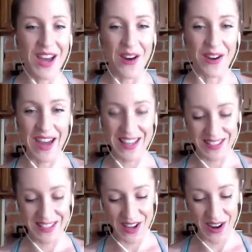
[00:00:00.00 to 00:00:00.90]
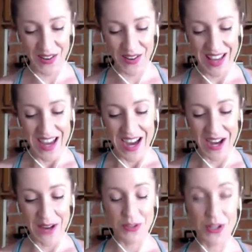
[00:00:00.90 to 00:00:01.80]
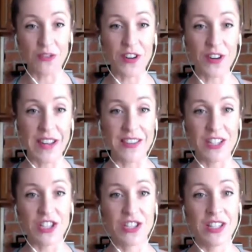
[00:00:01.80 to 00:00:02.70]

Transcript: Okay, so don't forget that the